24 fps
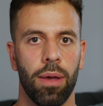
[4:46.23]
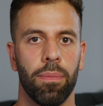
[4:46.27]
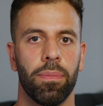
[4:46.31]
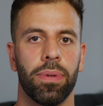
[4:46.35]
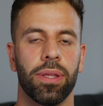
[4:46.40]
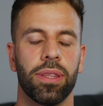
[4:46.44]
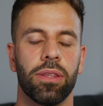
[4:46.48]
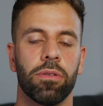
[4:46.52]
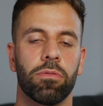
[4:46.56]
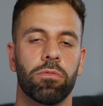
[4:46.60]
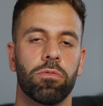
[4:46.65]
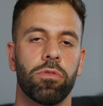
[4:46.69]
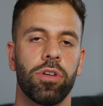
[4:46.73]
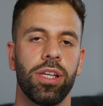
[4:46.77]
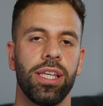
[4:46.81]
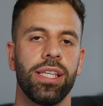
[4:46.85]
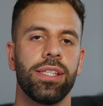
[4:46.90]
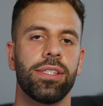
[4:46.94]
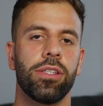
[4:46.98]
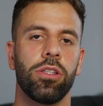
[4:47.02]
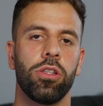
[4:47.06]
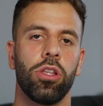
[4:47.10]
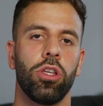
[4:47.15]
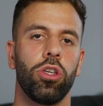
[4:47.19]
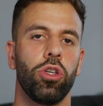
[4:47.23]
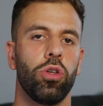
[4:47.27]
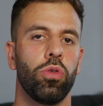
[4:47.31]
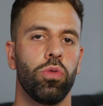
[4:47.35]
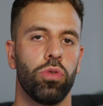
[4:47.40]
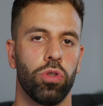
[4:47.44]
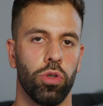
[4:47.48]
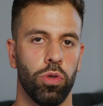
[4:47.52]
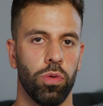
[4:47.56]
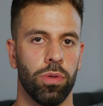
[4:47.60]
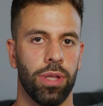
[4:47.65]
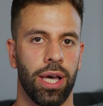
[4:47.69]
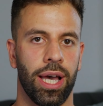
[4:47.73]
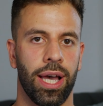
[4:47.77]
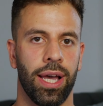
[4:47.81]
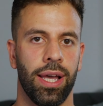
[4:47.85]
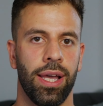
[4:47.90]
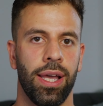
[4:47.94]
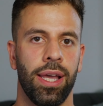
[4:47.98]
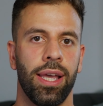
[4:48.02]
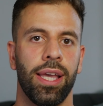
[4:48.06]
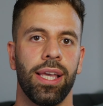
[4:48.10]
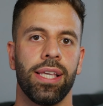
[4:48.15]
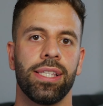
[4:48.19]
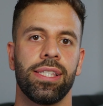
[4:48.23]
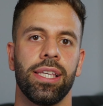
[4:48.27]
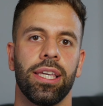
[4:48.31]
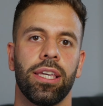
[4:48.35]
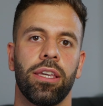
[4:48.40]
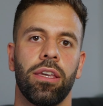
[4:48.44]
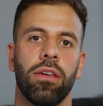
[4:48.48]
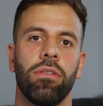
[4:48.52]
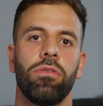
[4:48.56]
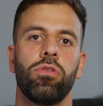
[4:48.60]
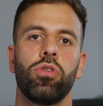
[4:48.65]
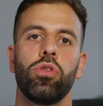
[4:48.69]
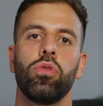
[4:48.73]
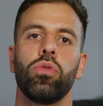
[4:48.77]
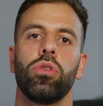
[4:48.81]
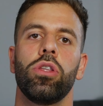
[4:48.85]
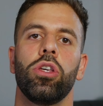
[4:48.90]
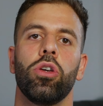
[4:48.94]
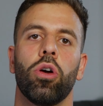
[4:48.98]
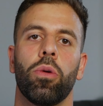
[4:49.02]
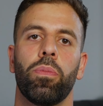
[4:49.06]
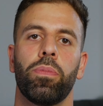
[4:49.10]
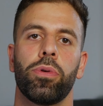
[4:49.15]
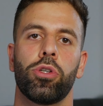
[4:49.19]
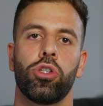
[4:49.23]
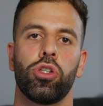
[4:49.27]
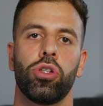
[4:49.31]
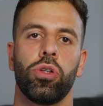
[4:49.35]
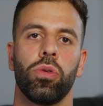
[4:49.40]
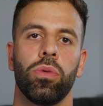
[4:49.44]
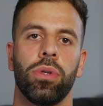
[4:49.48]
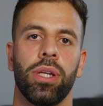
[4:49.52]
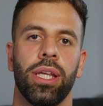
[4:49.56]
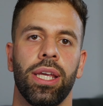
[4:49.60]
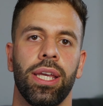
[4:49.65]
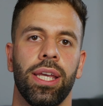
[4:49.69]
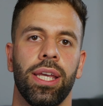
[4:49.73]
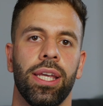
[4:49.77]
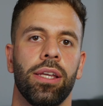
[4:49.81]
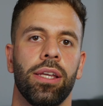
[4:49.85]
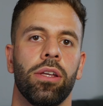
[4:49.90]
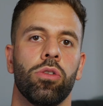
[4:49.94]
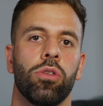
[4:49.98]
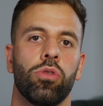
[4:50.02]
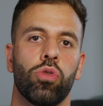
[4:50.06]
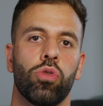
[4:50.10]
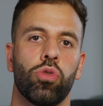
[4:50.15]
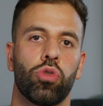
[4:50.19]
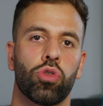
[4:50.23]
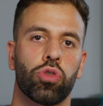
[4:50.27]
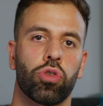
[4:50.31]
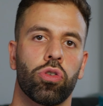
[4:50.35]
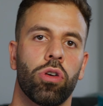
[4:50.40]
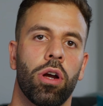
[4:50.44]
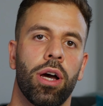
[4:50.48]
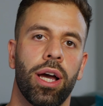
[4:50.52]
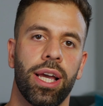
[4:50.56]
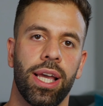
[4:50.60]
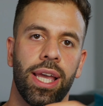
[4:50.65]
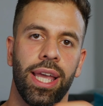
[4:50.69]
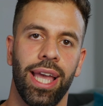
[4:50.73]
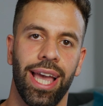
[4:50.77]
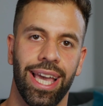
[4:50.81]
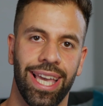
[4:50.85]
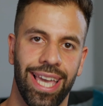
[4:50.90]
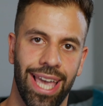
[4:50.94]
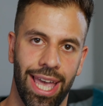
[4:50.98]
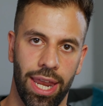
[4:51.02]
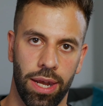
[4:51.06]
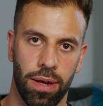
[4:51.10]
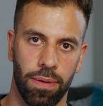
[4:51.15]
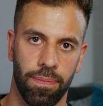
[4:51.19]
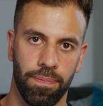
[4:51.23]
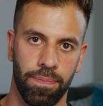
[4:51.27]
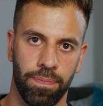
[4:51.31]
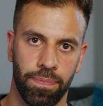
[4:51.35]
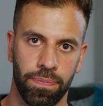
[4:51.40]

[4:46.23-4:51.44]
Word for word: But the reason that you do that is it gives you the opportunity to try again.